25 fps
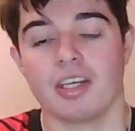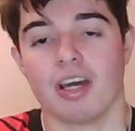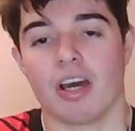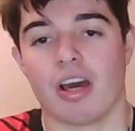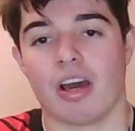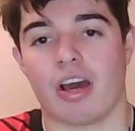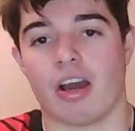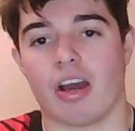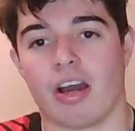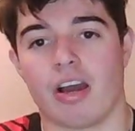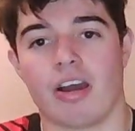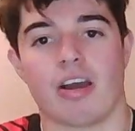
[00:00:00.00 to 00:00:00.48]

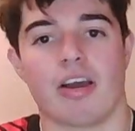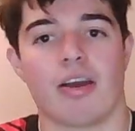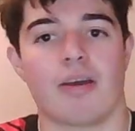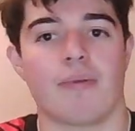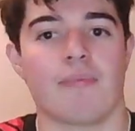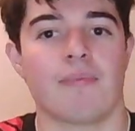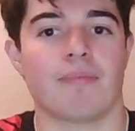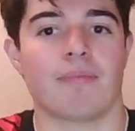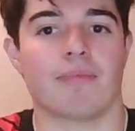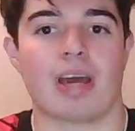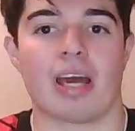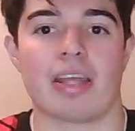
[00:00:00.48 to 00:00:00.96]

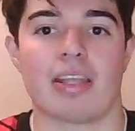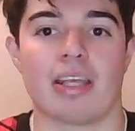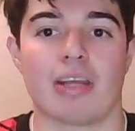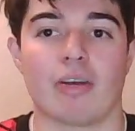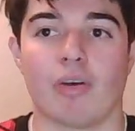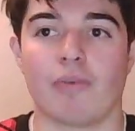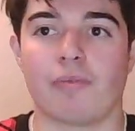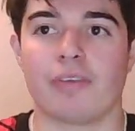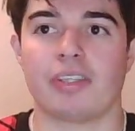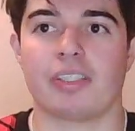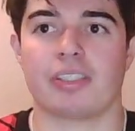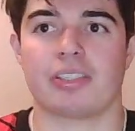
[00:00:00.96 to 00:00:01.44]
And then
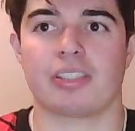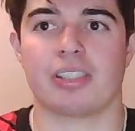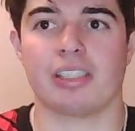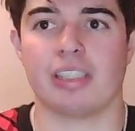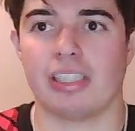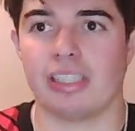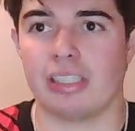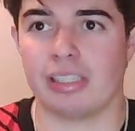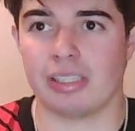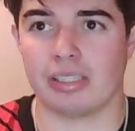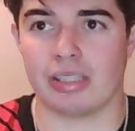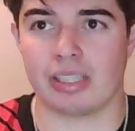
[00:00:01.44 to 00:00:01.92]

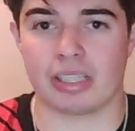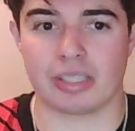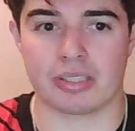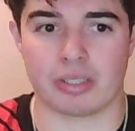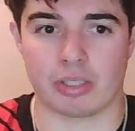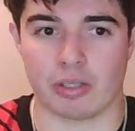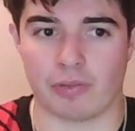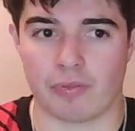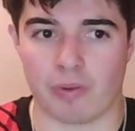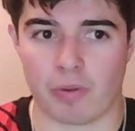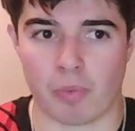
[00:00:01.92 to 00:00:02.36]
obviously there's the other